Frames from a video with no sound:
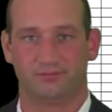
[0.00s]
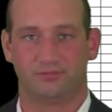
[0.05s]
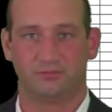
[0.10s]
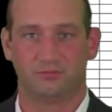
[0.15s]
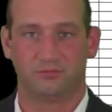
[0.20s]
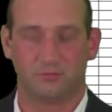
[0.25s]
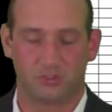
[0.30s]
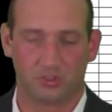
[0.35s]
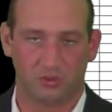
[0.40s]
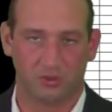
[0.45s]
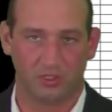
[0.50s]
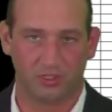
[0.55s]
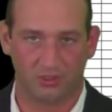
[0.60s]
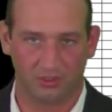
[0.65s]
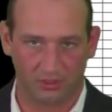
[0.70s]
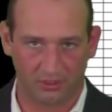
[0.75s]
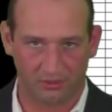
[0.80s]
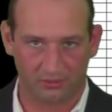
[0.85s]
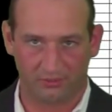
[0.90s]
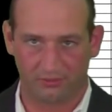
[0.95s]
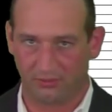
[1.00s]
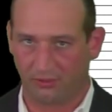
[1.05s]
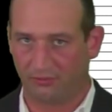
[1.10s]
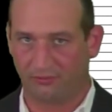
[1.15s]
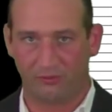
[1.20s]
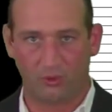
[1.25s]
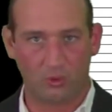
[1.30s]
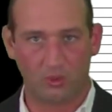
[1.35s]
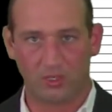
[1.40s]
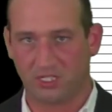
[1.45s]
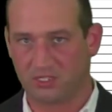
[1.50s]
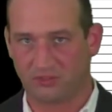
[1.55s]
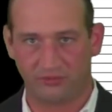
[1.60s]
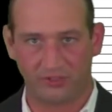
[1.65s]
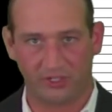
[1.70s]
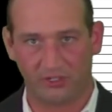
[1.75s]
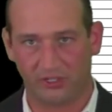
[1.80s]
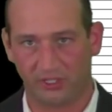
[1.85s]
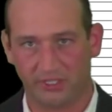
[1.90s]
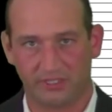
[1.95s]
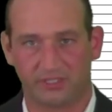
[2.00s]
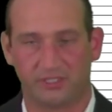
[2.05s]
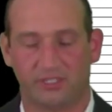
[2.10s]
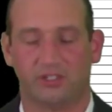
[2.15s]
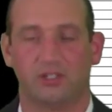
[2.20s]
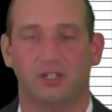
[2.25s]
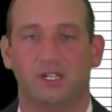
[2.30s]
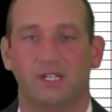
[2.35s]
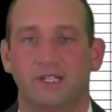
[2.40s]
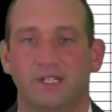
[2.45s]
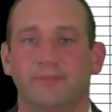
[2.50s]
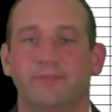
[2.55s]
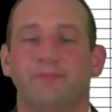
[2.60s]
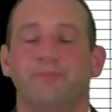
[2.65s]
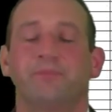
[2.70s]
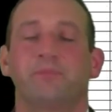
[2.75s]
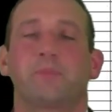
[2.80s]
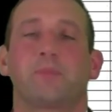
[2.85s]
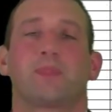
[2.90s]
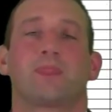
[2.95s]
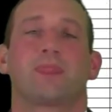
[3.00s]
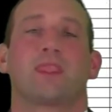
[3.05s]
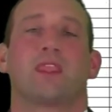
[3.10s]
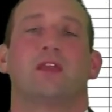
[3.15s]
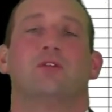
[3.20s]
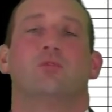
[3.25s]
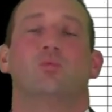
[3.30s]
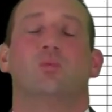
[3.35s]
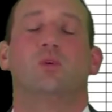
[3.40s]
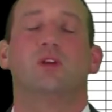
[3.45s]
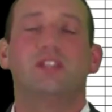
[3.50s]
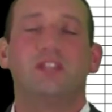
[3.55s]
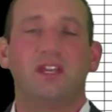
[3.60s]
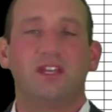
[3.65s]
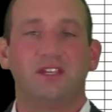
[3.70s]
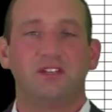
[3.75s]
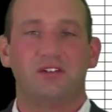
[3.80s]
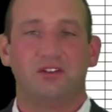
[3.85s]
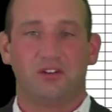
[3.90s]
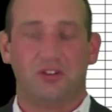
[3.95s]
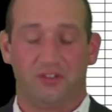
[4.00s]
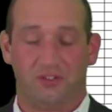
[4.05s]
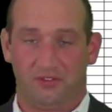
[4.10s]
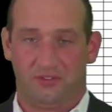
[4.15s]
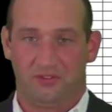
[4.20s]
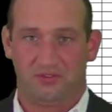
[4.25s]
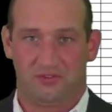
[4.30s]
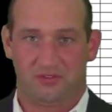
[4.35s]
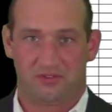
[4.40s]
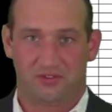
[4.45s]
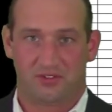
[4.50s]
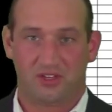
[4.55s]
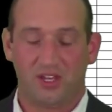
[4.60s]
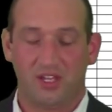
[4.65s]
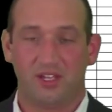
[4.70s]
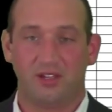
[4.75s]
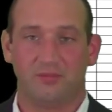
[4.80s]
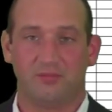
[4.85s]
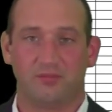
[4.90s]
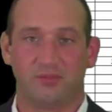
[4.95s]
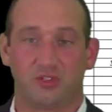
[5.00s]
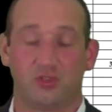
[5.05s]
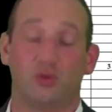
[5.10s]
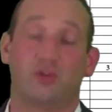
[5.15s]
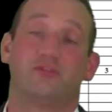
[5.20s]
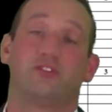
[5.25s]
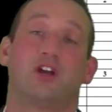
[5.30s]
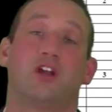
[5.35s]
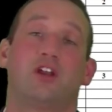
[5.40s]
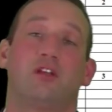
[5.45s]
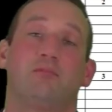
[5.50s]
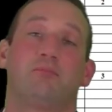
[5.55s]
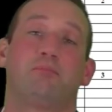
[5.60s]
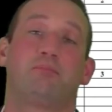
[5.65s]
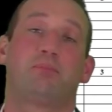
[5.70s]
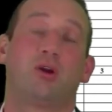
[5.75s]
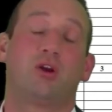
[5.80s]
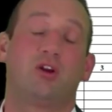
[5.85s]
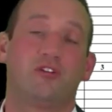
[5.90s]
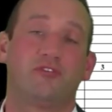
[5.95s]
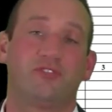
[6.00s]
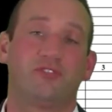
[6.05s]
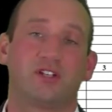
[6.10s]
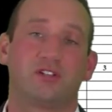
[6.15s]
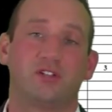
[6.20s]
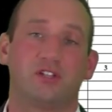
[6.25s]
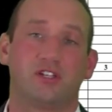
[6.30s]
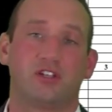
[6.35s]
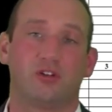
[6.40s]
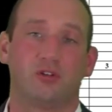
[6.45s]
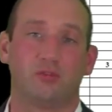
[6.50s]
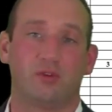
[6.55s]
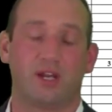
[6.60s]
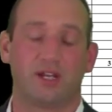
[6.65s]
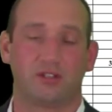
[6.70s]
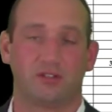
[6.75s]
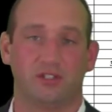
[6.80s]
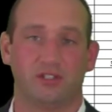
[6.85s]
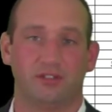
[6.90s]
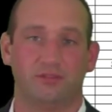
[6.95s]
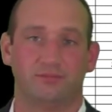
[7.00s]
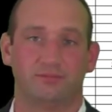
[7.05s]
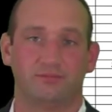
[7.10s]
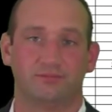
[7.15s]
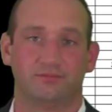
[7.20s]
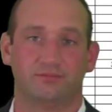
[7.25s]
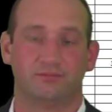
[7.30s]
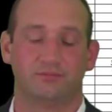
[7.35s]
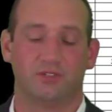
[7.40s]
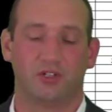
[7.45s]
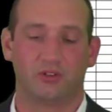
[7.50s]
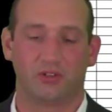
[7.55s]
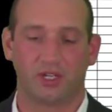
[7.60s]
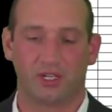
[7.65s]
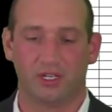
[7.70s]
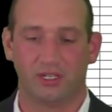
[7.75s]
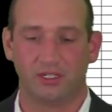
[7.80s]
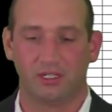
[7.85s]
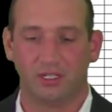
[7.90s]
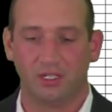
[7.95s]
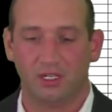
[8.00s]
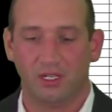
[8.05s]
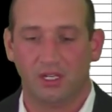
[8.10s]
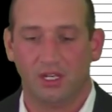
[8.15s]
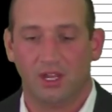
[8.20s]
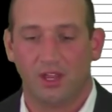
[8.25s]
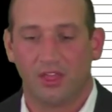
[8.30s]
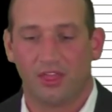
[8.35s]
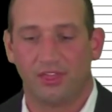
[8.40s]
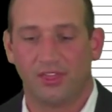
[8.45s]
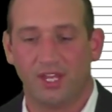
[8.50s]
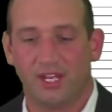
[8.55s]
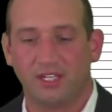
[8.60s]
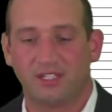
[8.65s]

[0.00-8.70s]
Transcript: So a 4-inch variance here. When they claim to have done it perfectly correctly, okay, they